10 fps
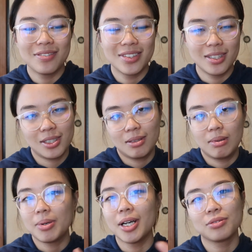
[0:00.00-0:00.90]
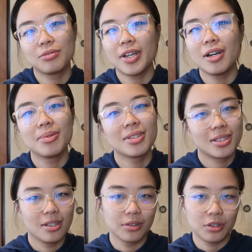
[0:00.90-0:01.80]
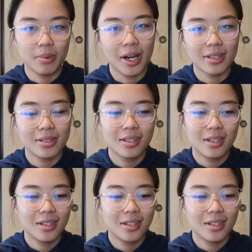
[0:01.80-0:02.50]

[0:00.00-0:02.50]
if it's just going to be pass or fail, because as long as you pass,